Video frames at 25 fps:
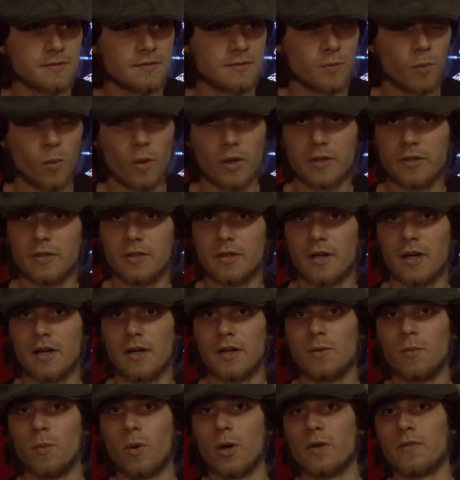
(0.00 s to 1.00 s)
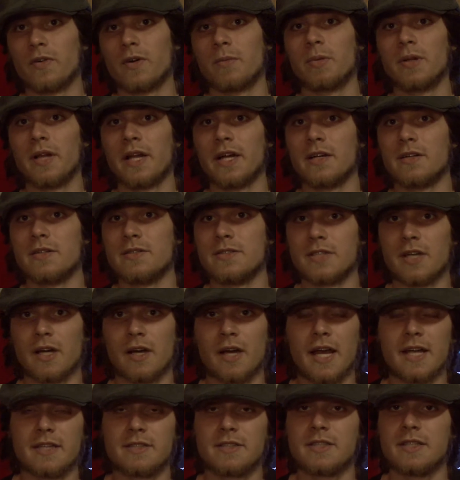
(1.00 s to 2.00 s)
one of our players,
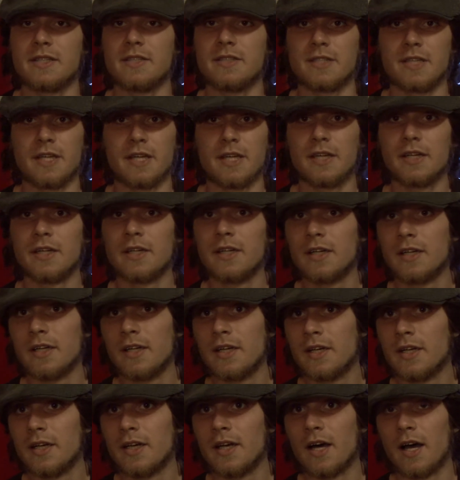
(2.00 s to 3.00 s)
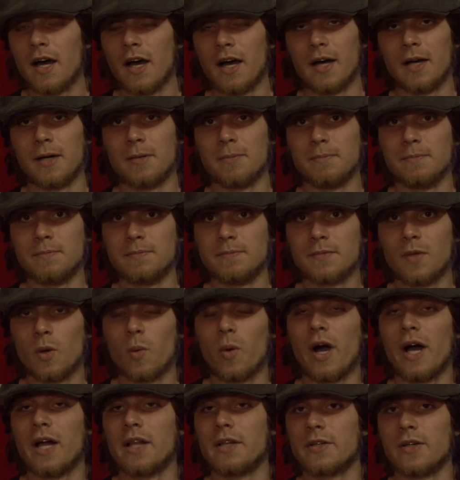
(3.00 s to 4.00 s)
STZ, a
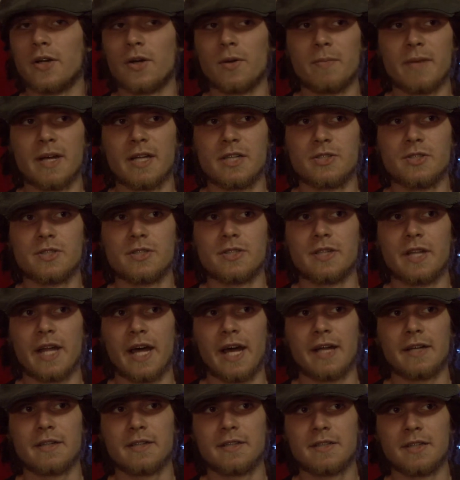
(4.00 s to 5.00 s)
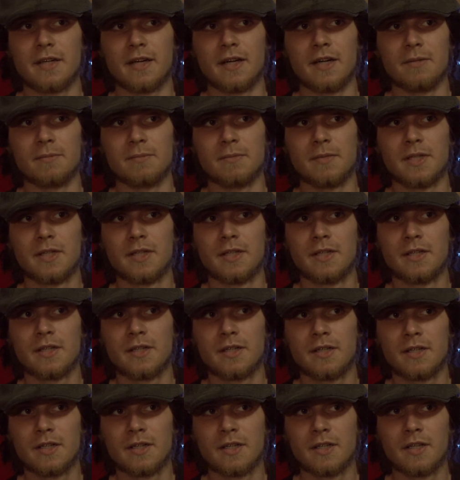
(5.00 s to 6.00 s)
while ago mentioned that
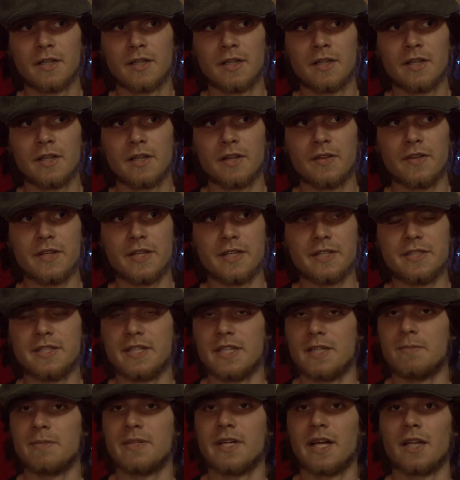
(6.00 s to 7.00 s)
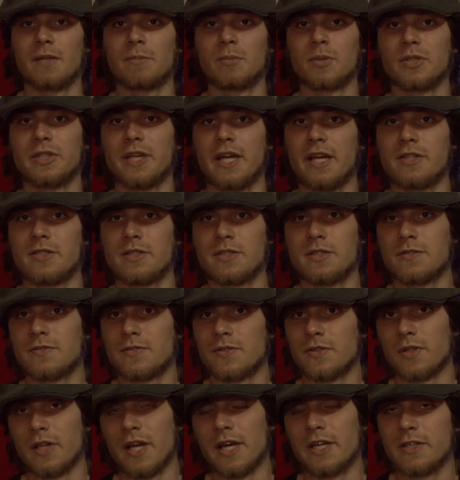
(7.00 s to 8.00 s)
the team teleportation
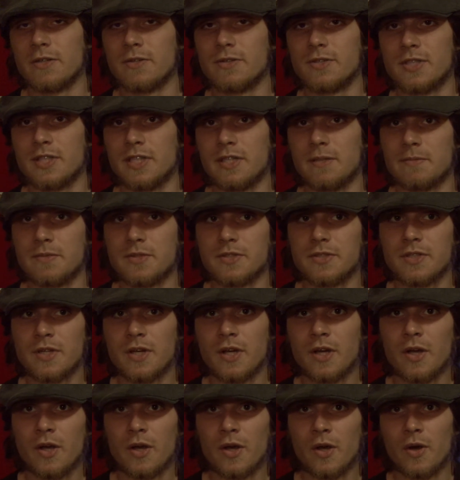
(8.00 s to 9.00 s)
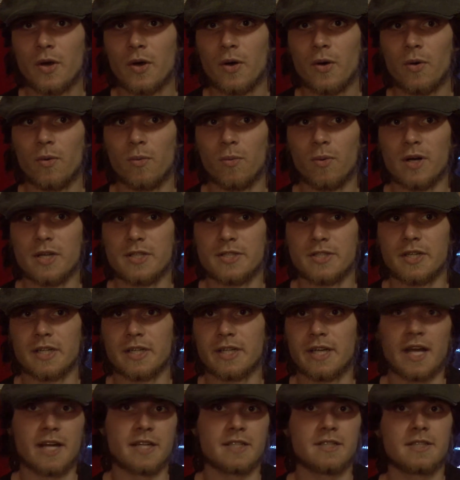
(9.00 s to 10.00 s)
for Lyco's teams was
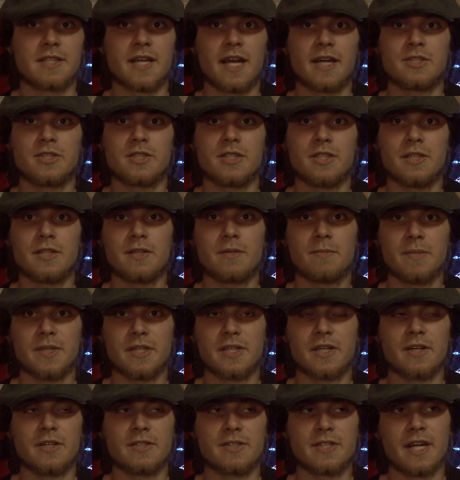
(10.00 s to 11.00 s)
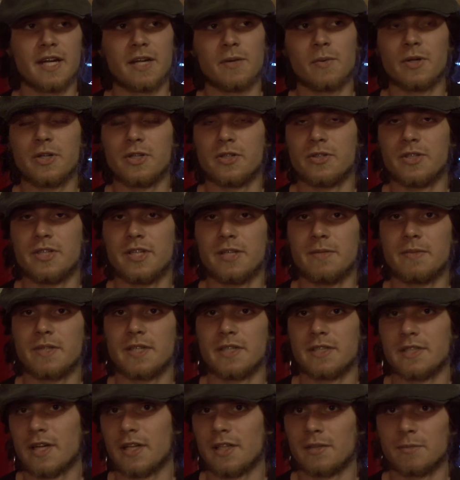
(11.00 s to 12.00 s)
kind of sketchy, because anyone in your team
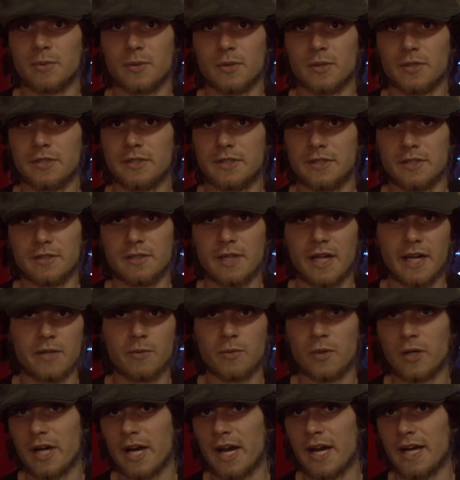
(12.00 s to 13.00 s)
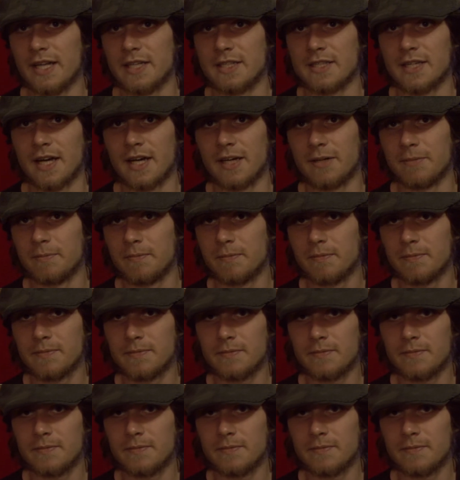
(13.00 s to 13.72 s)
can teleport to anyone at any time,